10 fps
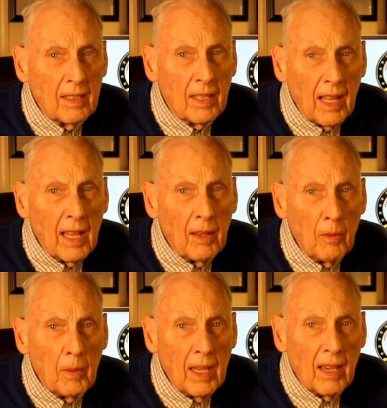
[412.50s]

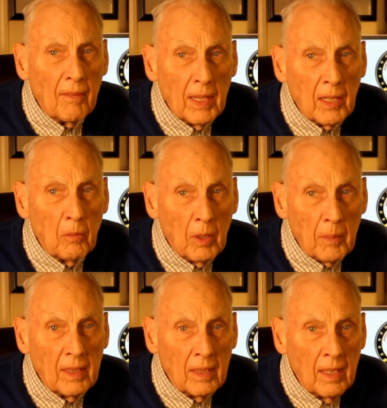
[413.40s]
Today we have men and
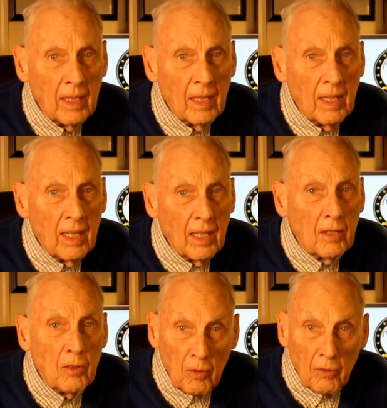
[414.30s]
women
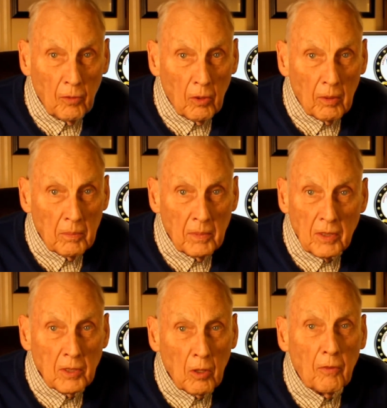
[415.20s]
in uniform
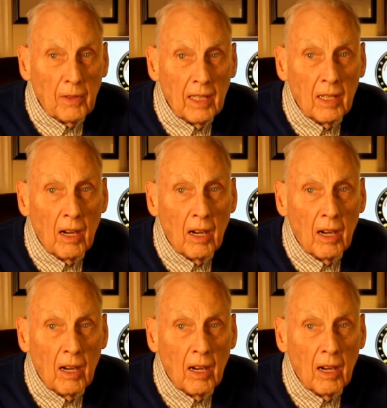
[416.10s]
serving in